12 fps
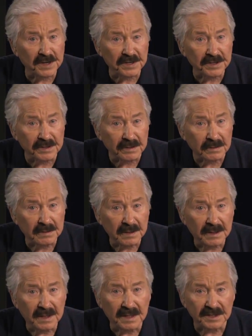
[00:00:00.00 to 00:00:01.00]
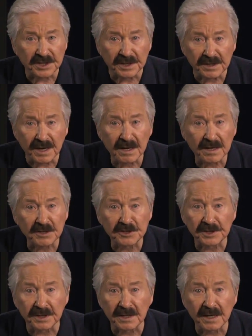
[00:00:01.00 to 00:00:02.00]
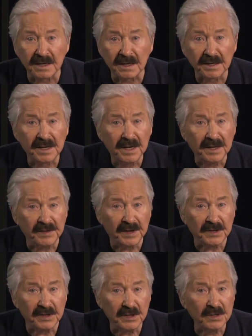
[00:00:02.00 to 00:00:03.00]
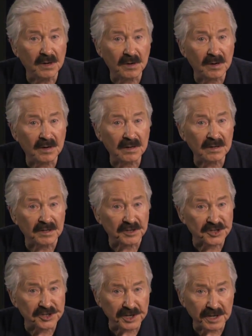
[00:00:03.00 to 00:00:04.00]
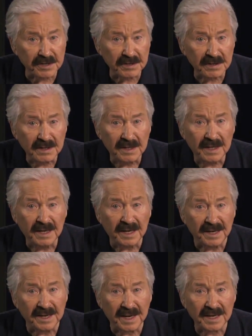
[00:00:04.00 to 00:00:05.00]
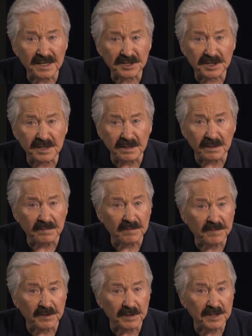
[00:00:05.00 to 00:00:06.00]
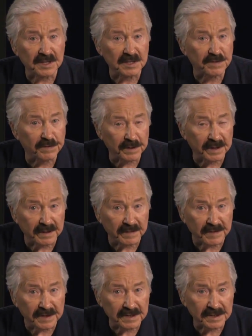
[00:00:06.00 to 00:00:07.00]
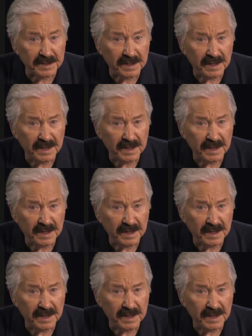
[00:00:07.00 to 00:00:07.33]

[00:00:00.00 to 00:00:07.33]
to do is acknowledge to God that you are a sinner and ask Him for His forgiveness.